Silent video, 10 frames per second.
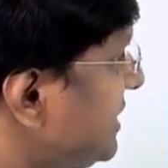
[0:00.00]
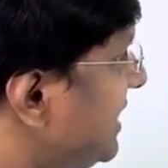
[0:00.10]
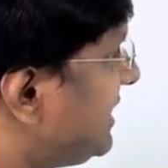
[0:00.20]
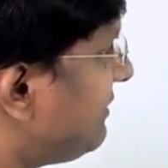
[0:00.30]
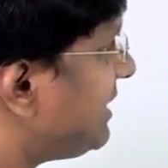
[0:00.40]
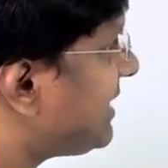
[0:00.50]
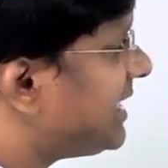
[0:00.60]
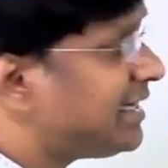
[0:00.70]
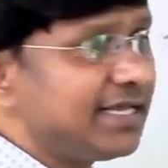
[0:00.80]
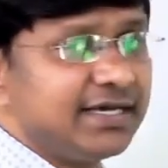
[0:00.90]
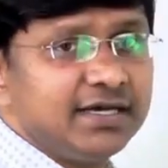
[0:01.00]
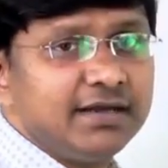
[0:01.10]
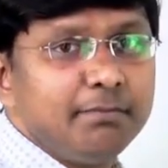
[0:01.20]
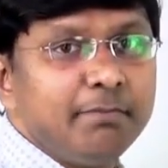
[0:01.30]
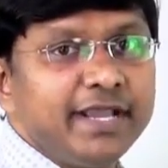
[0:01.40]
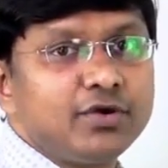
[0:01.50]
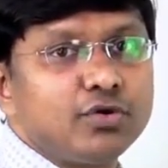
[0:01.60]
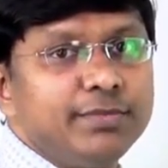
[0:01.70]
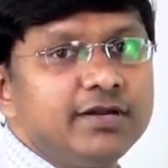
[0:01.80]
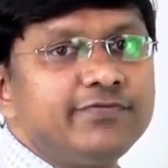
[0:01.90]
they will kill the
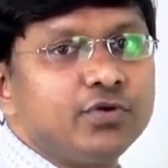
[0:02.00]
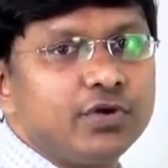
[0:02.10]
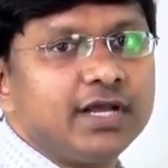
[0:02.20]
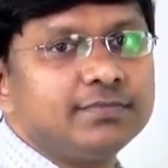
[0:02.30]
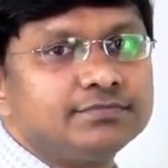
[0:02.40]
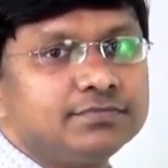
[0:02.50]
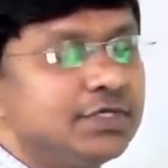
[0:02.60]
microbial flora.